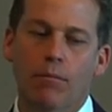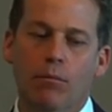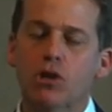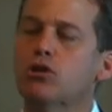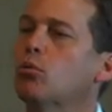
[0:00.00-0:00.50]

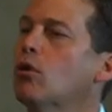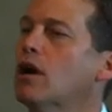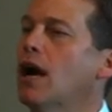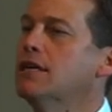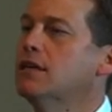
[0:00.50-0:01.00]
Much of the
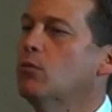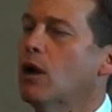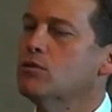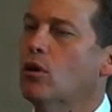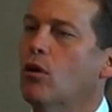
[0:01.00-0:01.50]
work I did when
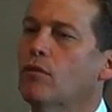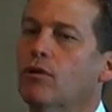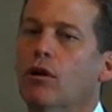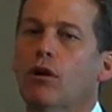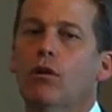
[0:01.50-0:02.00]
I was at
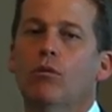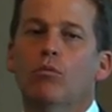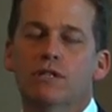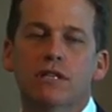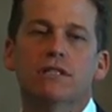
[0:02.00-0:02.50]
Harvard
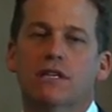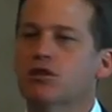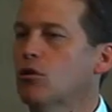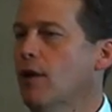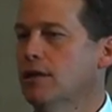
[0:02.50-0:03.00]
was in Sig
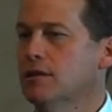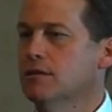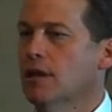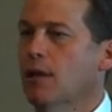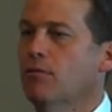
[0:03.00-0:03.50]

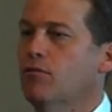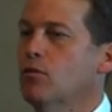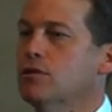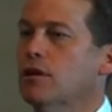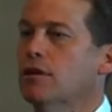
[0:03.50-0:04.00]
Sokransky's lab at
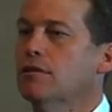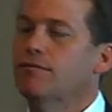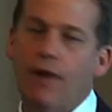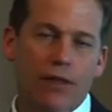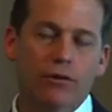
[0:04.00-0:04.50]
Forsyth, the
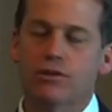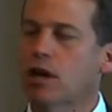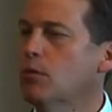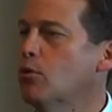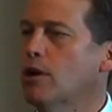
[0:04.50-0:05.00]
father of
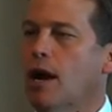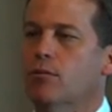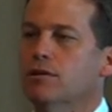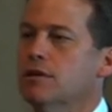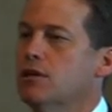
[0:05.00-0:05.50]
checkerboard
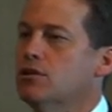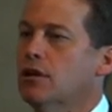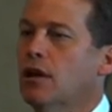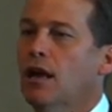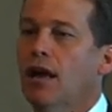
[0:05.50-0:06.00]
hybridization.
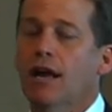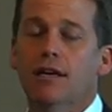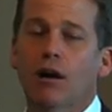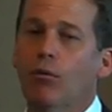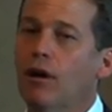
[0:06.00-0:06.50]
And
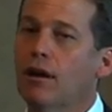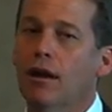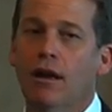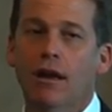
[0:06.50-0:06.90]
you know what?